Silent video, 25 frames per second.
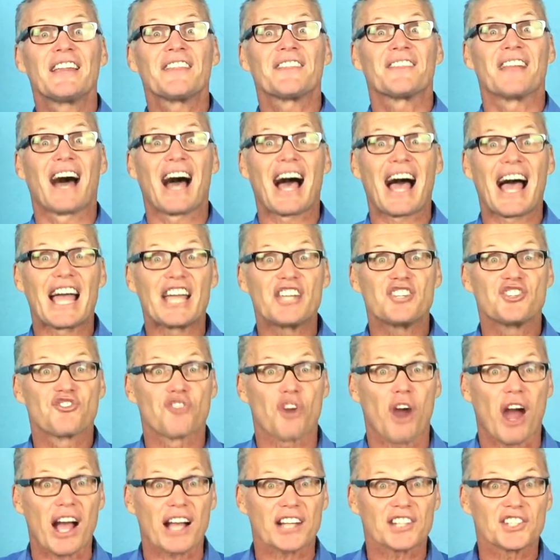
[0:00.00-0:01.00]
the
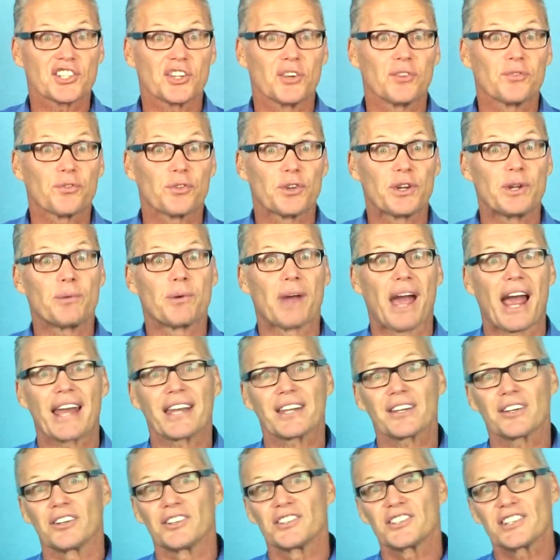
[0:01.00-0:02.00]
hydroxyl free
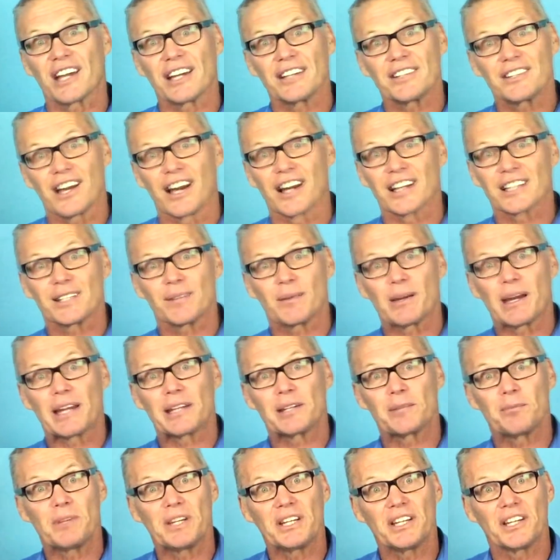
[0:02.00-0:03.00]
radicals I talked about
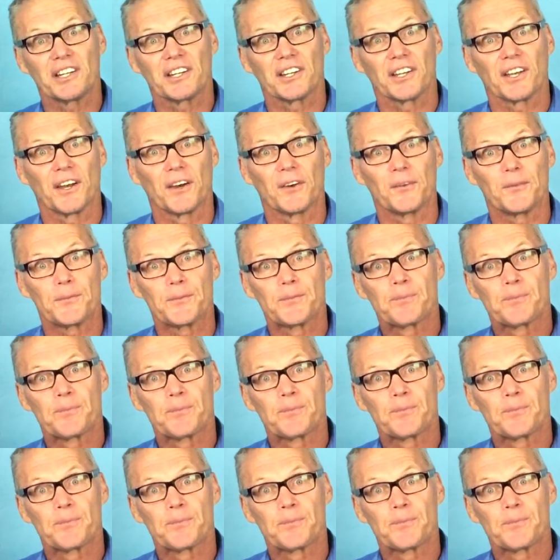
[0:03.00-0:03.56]
a minute ago.